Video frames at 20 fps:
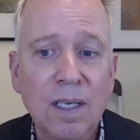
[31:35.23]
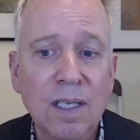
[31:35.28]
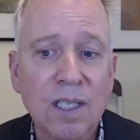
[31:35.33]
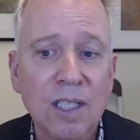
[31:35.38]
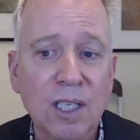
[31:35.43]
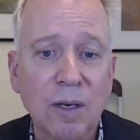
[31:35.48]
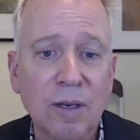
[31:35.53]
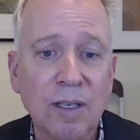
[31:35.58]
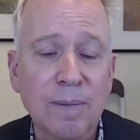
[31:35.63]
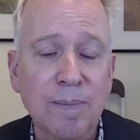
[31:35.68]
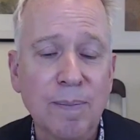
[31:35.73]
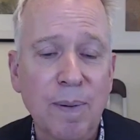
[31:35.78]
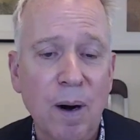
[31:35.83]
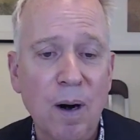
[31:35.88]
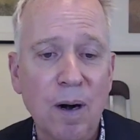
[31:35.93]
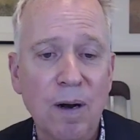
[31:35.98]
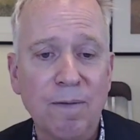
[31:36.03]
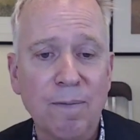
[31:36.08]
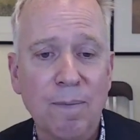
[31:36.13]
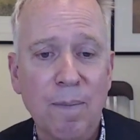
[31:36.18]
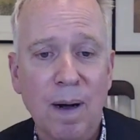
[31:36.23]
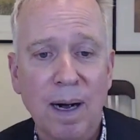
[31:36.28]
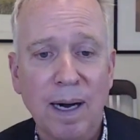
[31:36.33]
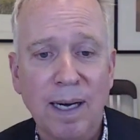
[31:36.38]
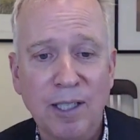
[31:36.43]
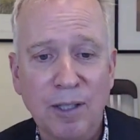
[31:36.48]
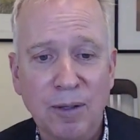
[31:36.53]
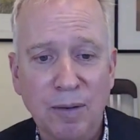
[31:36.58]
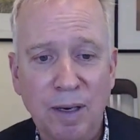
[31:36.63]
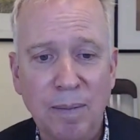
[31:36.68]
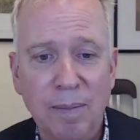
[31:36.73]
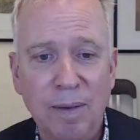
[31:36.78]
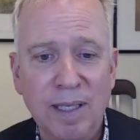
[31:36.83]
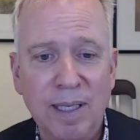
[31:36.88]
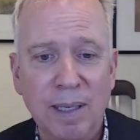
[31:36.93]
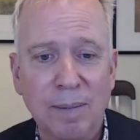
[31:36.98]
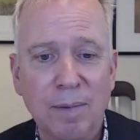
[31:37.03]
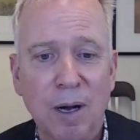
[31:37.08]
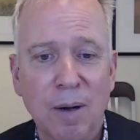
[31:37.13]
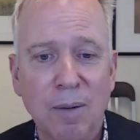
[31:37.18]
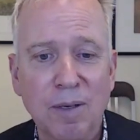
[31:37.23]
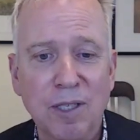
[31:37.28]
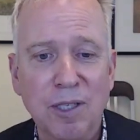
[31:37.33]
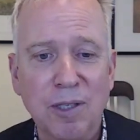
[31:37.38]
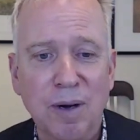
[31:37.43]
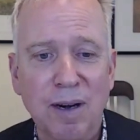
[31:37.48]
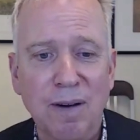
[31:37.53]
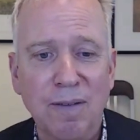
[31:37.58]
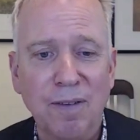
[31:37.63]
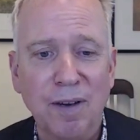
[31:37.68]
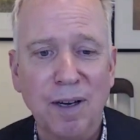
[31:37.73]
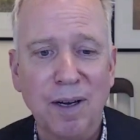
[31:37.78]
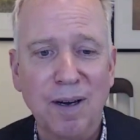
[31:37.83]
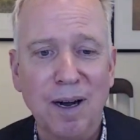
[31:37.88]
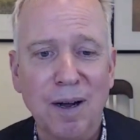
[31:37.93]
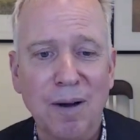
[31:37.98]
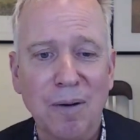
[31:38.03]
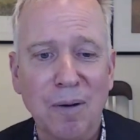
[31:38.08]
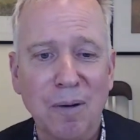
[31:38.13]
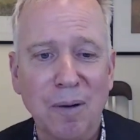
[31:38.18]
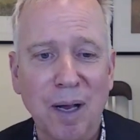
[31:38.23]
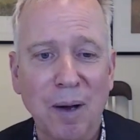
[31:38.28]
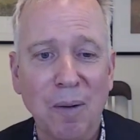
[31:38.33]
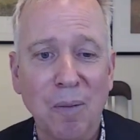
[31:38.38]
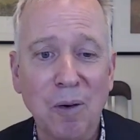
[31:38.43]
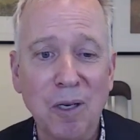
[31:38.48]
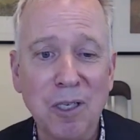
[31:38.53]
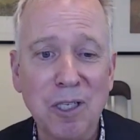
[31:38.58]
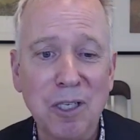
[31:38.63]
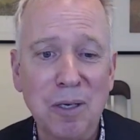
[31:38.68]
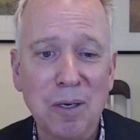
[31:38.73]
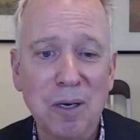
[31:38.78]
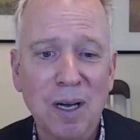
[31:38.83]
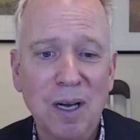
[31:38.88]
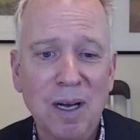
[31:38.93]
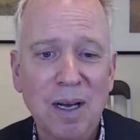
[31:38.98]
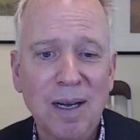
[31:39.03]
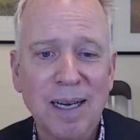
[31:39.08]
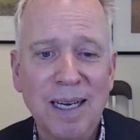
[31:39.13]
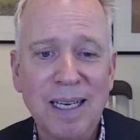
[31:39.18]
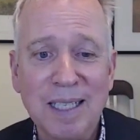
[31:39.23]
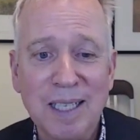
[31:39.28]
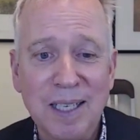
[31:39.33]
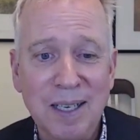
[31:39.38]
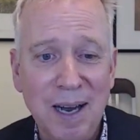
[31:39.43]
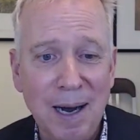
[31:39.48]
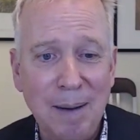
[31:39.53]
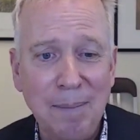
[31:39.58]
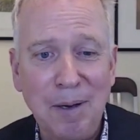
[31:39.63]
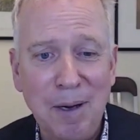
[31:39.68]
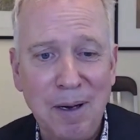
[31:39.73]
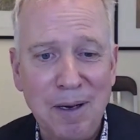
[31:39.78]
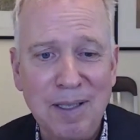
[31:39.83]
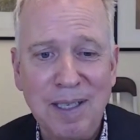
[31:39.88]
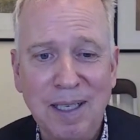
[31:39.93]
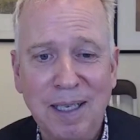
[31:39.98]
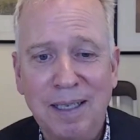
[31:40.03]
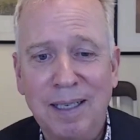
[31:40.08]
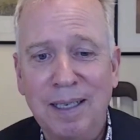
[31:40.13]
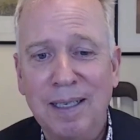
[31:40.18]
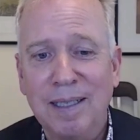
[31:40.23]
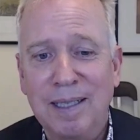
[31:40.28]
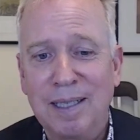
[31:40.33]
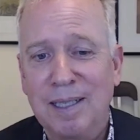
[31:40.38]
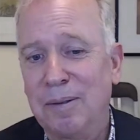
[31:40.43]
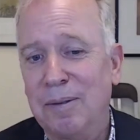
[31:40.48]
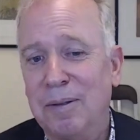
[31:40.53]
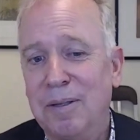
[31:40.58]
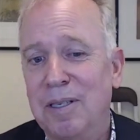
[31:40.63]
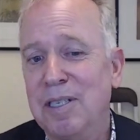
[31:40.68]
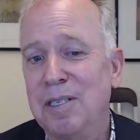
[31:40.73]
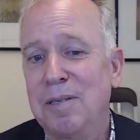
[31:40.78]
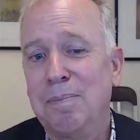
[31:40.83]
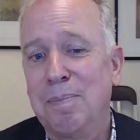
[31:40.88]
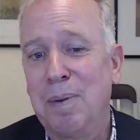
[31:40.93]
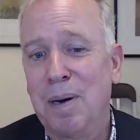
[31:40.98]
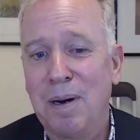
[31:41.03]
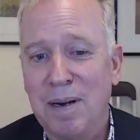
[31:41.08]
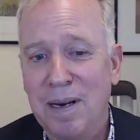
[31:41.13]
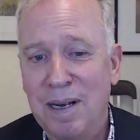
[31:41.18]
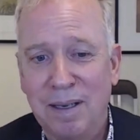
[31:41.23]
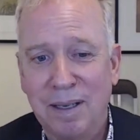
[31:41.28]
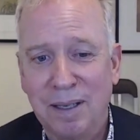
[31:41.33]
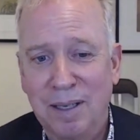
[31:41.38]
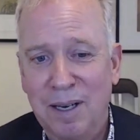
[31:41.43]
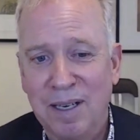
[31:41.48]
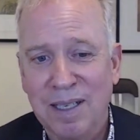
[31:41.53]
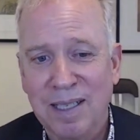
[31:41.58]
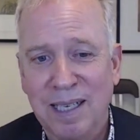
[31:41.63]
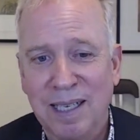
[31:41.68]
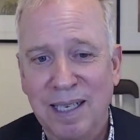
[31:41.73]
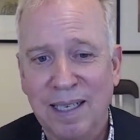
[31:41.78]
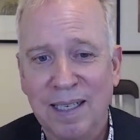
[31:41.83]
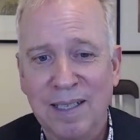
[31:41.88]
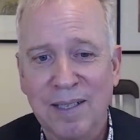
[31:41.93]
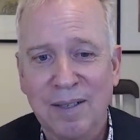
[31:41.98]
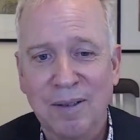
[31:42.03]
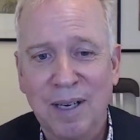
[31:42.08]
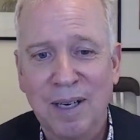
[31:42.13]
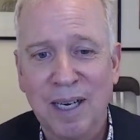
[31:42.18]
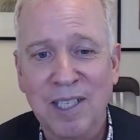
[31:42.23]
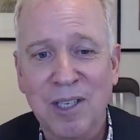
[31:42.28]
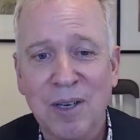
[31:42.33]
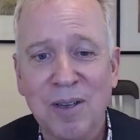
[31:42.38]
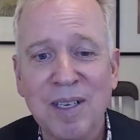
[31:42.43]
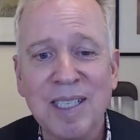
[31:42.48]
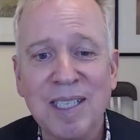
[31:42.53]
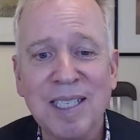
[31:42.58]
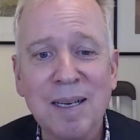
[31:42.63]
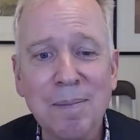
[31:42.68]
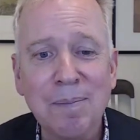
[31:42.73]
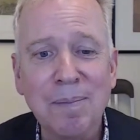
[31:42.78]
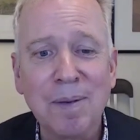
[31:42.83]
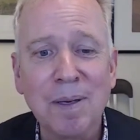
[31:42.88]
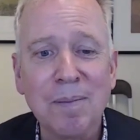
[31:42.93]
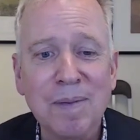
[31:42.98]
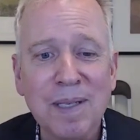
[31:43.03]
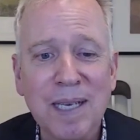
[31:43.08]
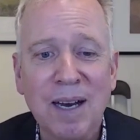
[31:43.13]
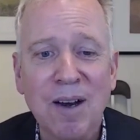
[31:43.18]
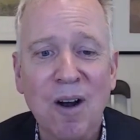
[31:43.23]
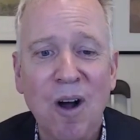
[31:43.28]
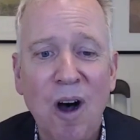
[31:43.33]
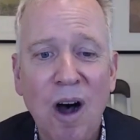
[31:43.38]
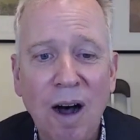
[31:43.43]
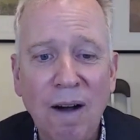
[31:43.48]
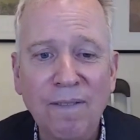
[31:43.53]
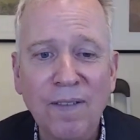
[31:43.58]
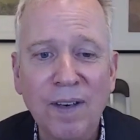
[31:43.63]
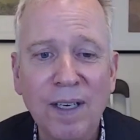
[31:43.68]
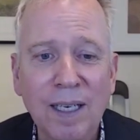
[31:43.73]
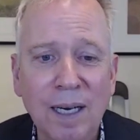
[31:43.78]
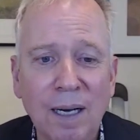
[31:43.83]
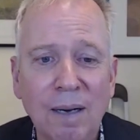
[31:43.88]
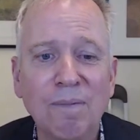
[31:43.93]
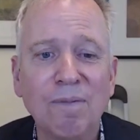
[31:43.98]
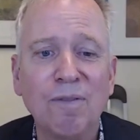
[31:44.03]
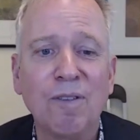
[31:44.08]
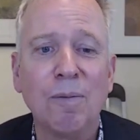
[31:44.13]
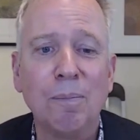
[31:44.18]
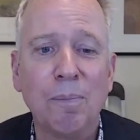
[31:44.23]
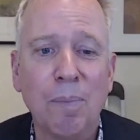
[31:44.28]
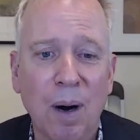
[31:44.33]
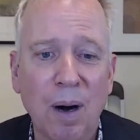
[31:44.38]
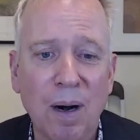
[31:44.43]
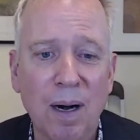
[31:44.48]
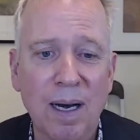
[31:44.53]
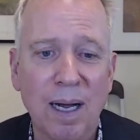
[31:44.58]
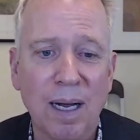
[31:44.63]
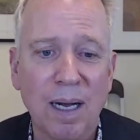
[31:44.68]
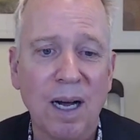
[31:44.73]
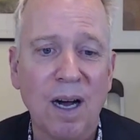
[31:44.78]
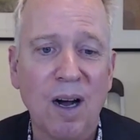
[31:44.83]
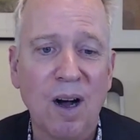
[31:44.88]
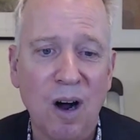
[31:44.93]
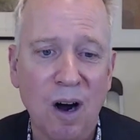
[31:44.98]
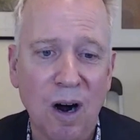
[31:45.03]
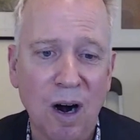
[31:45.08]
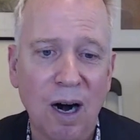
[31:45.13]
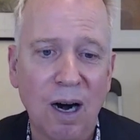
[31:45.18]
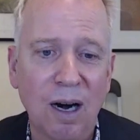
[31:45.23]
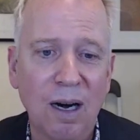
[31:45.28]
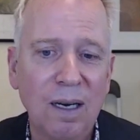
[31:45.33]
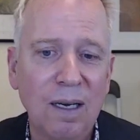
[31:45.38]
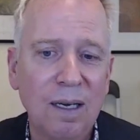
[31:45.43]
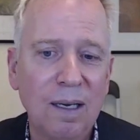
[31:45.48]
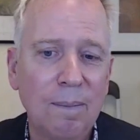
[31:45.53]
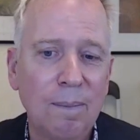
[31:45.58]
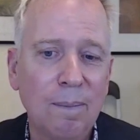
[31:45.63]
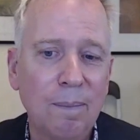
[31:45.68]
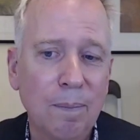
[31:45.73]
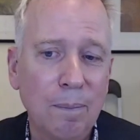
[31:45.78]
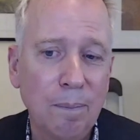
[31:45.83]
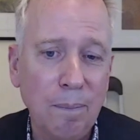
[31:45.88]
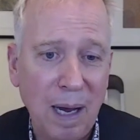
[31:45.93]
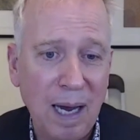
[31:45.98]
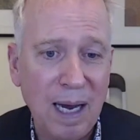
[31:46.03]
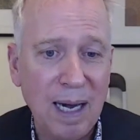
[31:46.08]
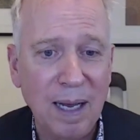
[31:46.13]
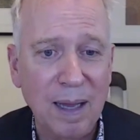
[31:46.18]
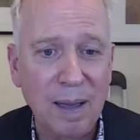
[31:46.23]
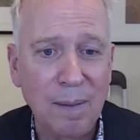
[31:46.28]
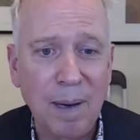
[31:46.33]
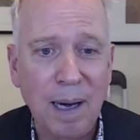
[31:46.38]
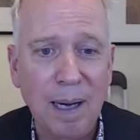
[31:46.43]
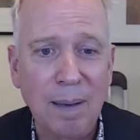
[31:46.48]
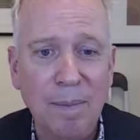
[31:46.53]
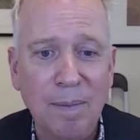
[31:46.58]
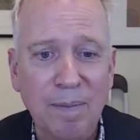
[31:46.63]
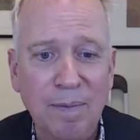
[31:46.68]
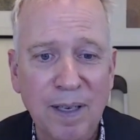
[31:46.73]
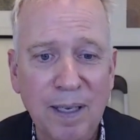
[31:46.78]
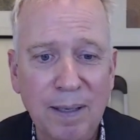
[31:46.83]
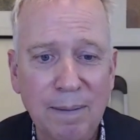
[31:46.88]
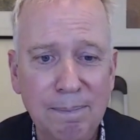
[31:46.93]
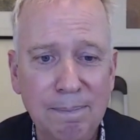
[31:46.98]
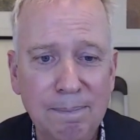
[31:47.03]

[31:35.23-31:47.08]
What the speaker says: So as part of my treatments, I'm always trying to figure out, okay, which is Lyme causing this or is Bartonella causing this? Okay, so the symptoms that often come from Bartonella are pain on the bottom of the feet,